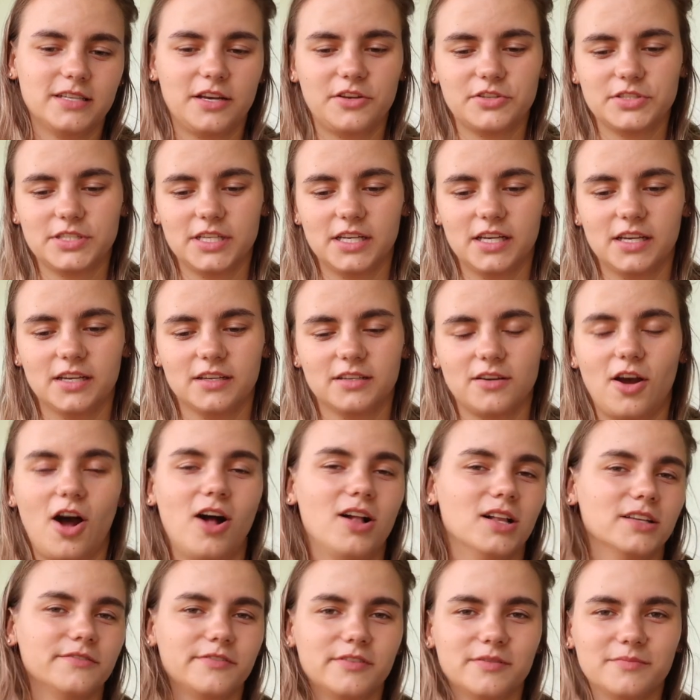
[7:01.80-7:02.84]
Delta,
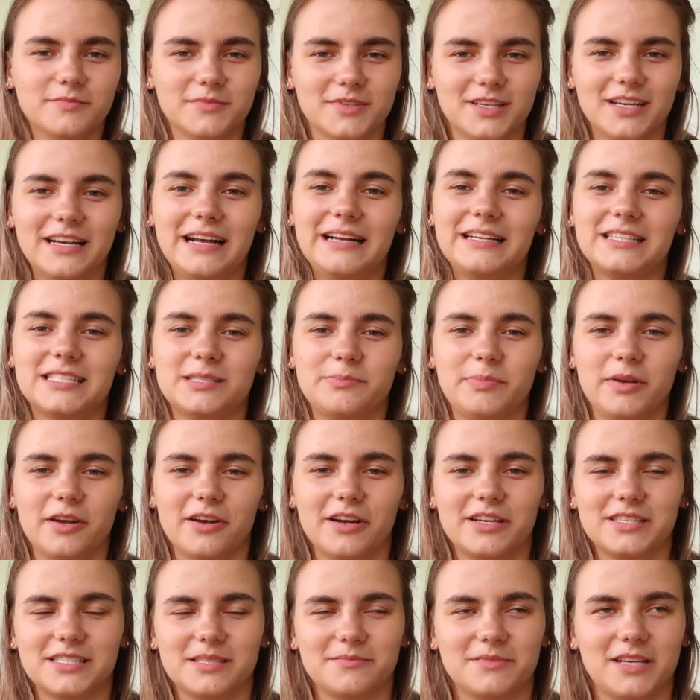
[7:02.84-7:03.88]
all of them,
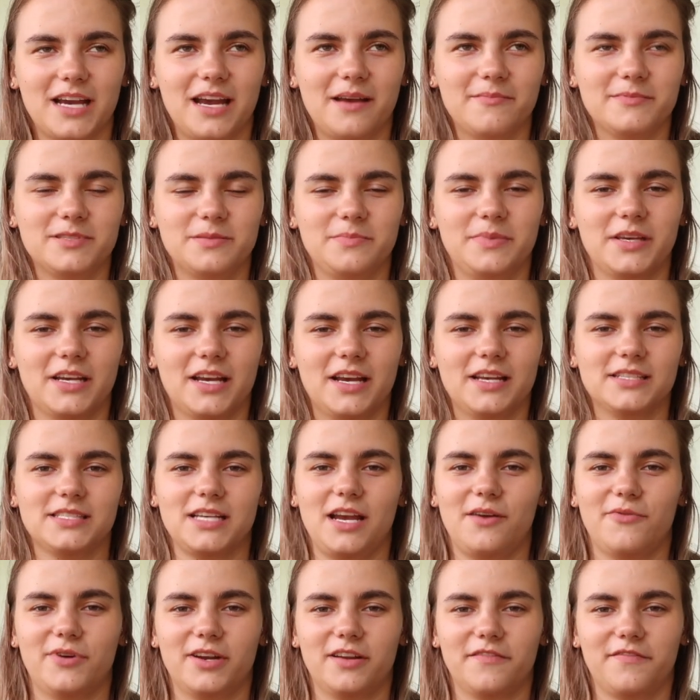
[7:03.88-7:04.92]
Spirit sometimes, because
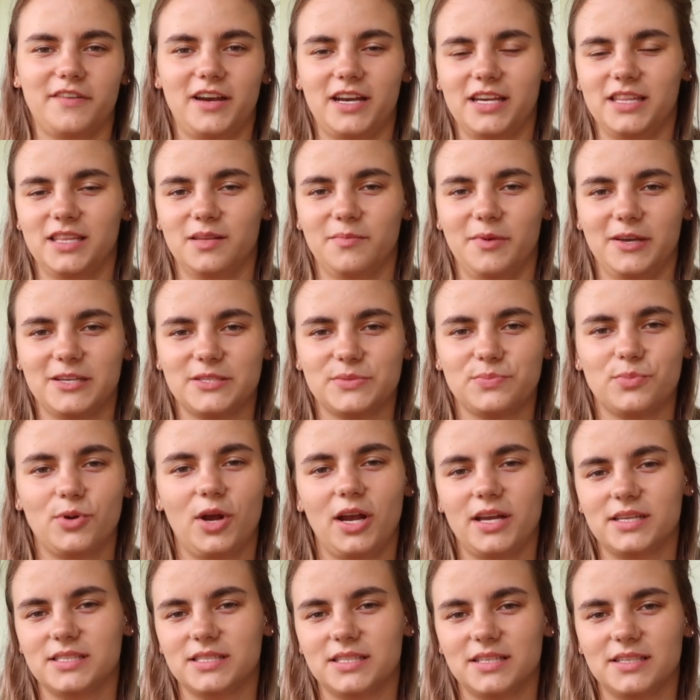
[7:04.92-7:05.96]
I want to find the best
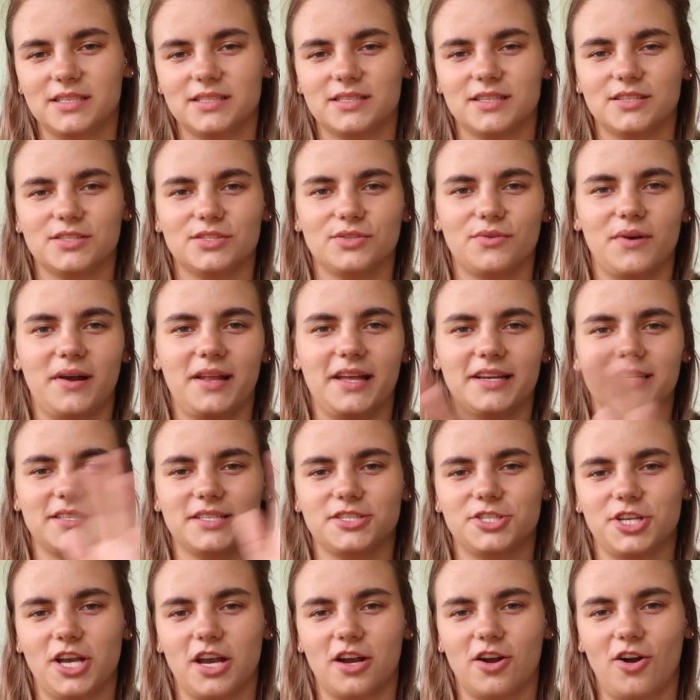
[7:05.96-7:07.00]
prices, so I like
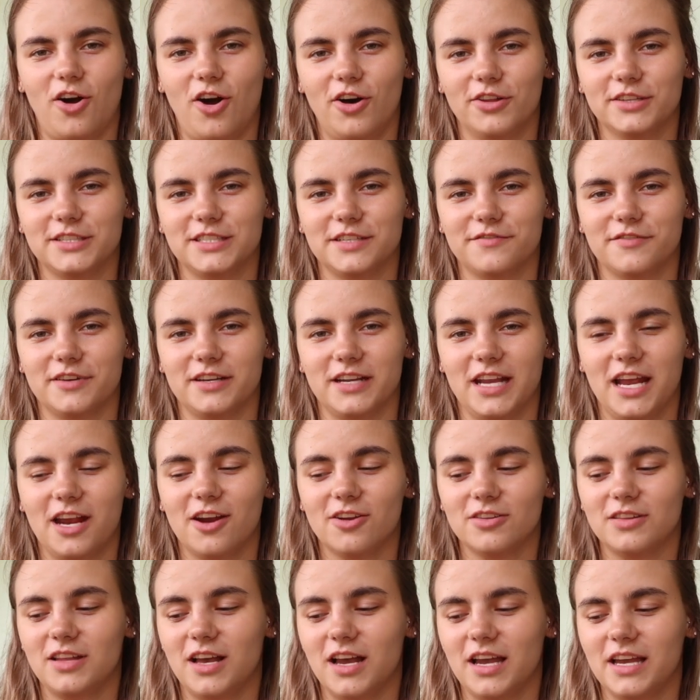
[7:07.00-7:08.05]
to check all the different
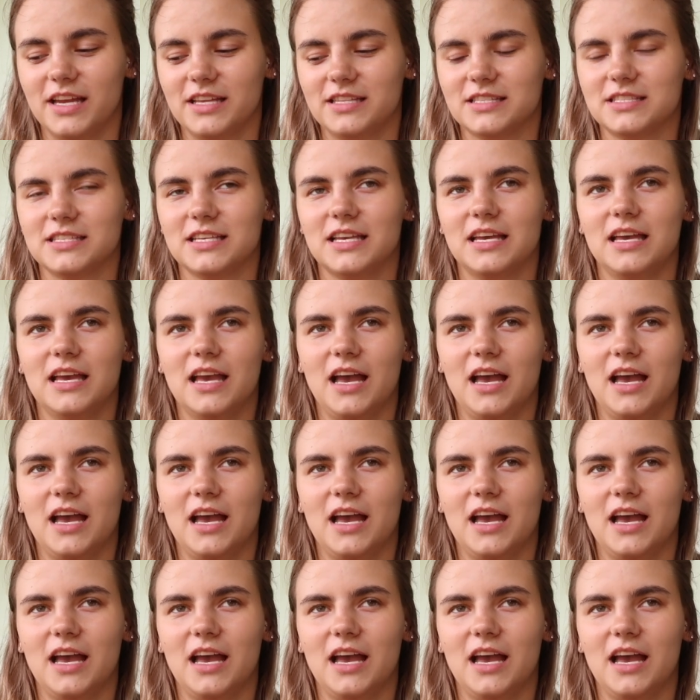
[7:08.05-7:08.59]
airlines.